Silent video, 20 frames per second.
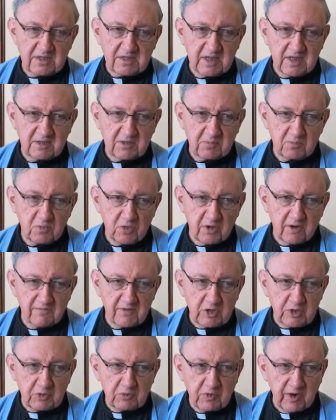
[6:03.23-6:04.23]
as more
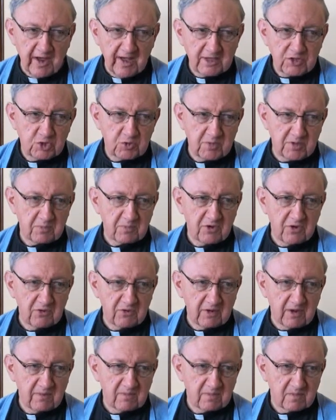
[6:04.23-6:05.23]
of a graduate
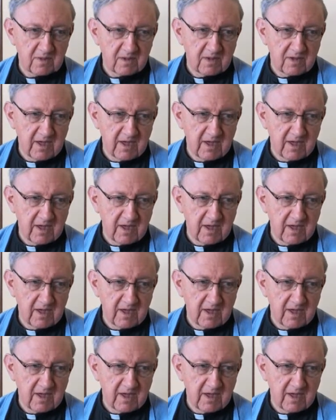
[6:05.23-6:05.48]
program,